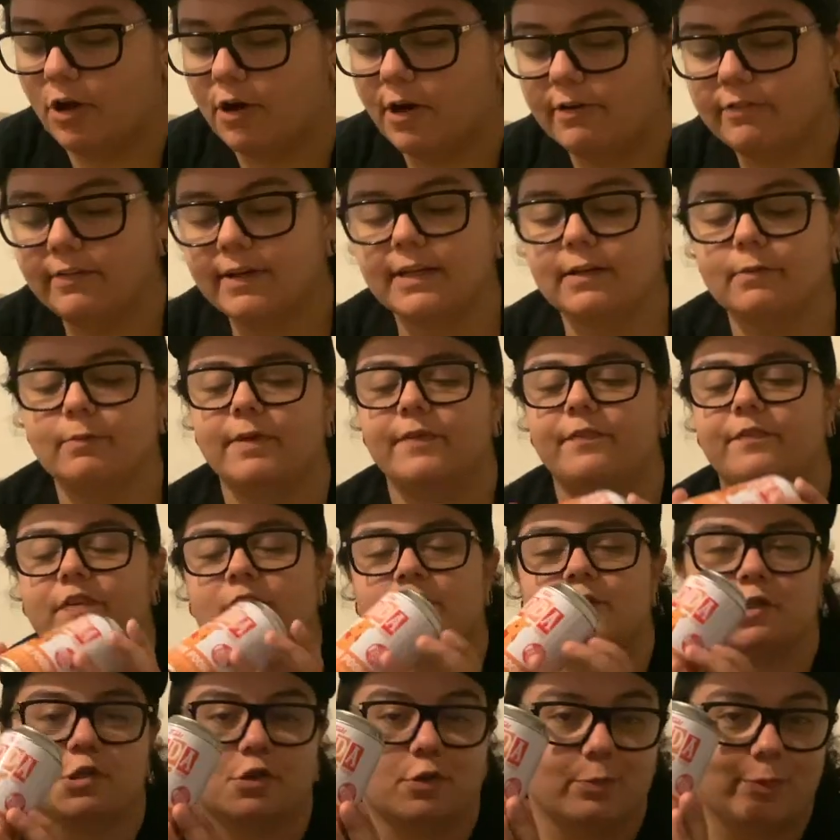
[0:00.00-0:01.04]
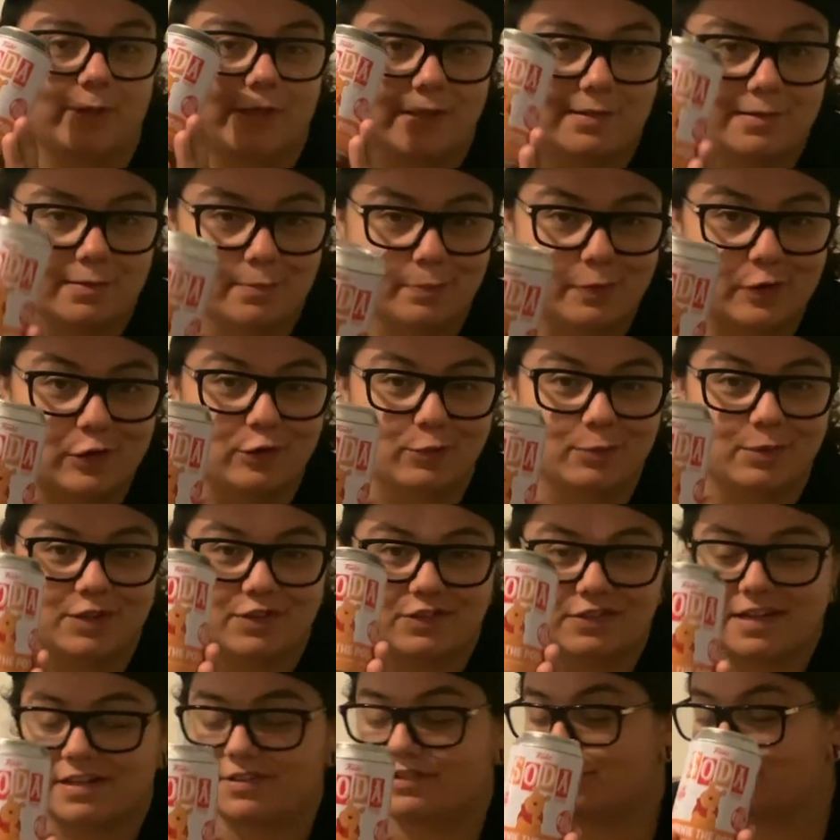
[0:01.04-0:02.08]
I reckon we finish on Winnie the Pooh because
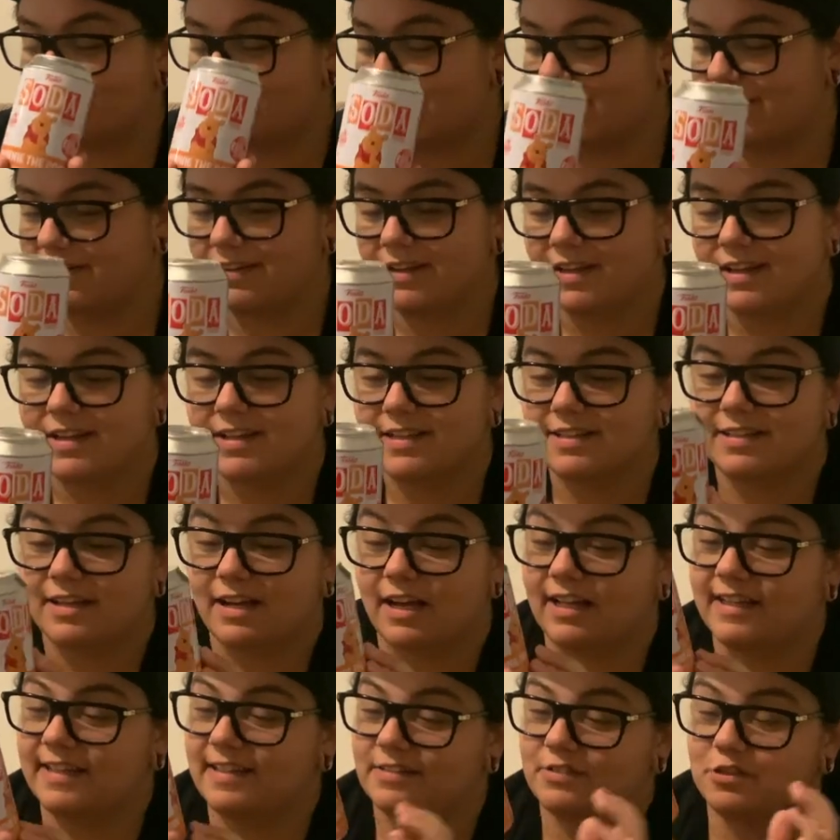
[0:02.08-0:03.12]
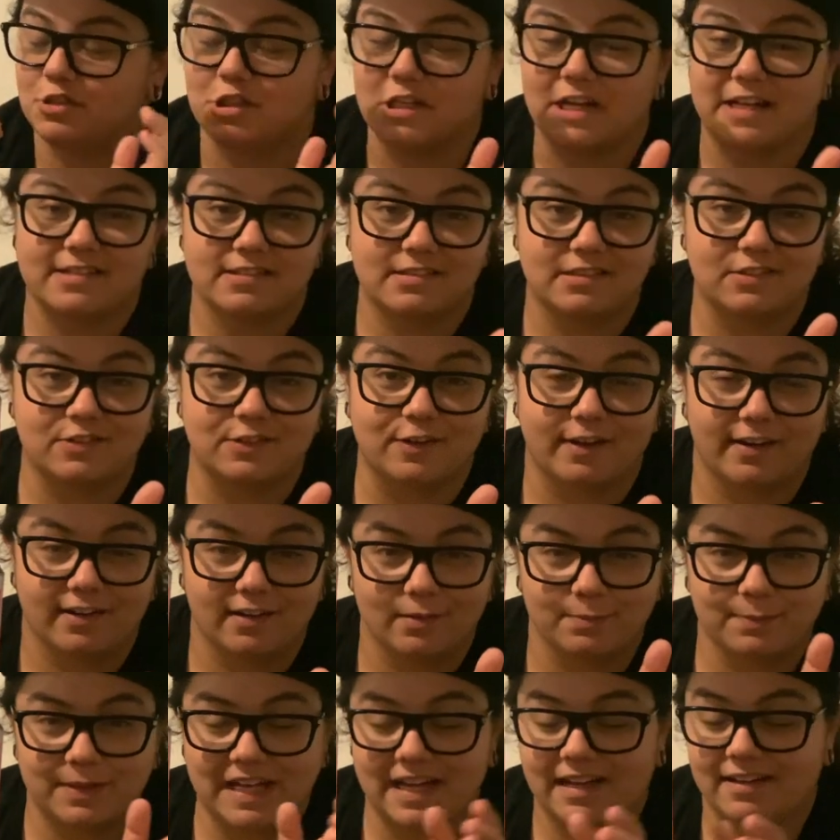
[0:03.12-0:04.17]
that's the one I guess Jen's excited
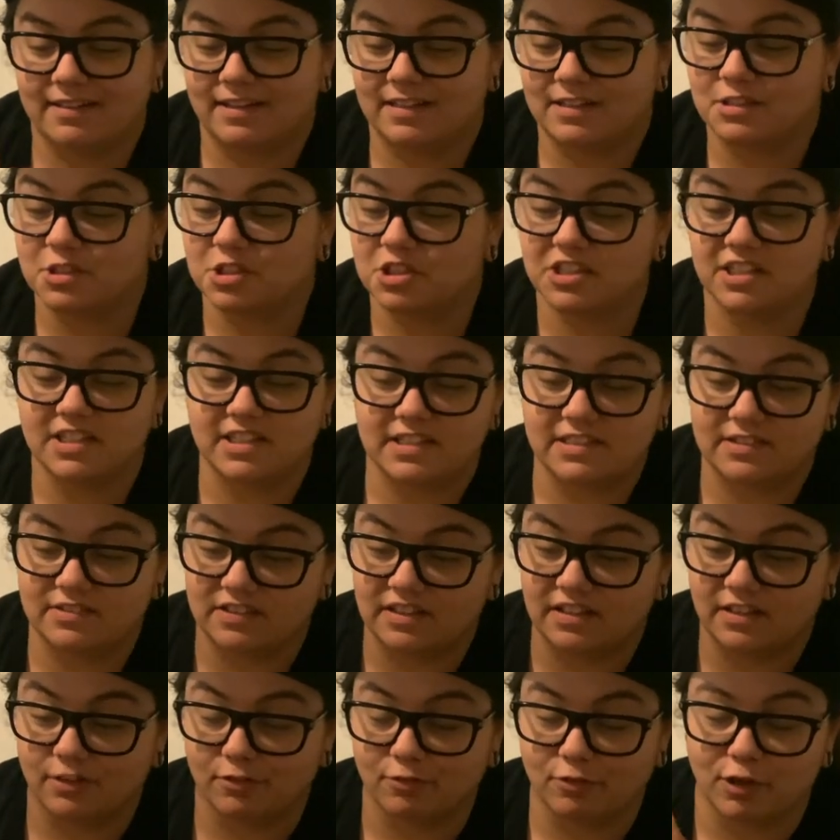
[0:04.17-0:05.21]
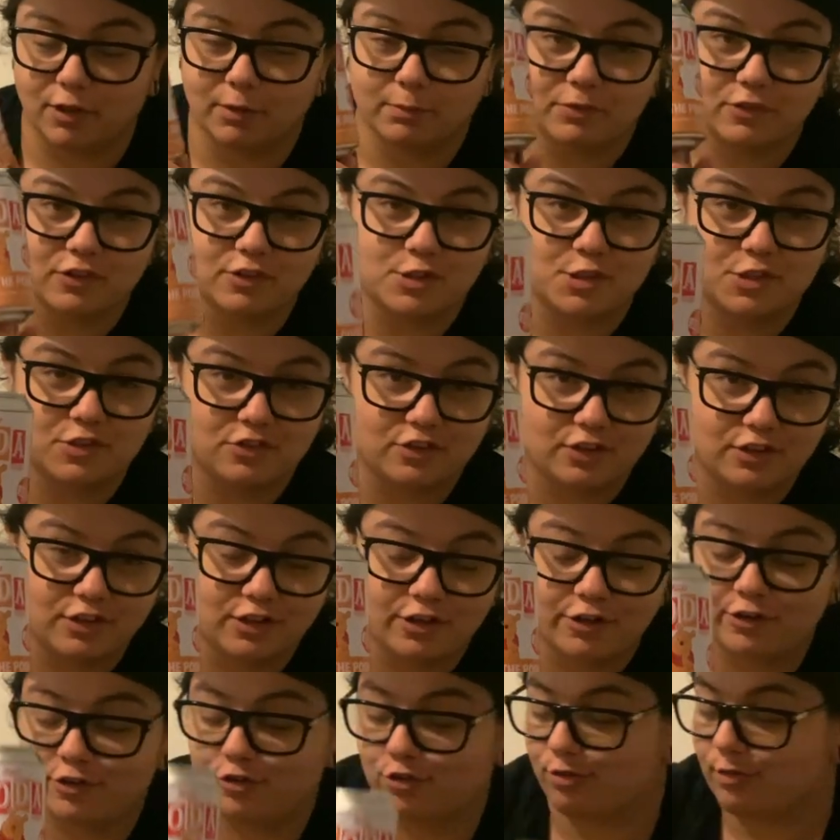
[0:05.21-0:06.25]
about and she is in the room, so she's gonna
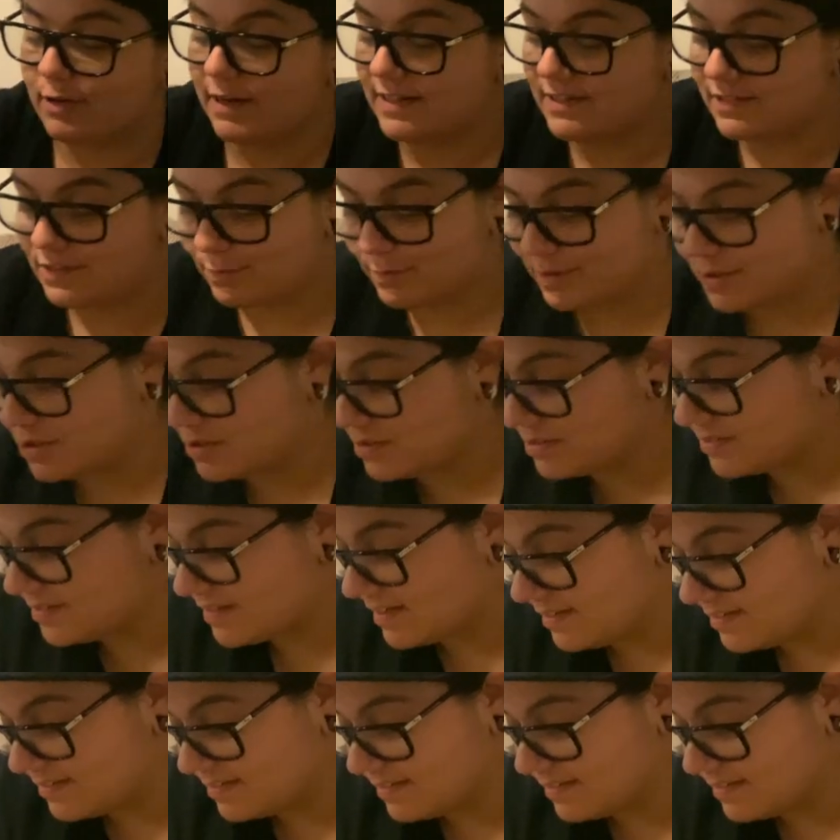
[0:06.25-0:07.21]
go crazy when she sees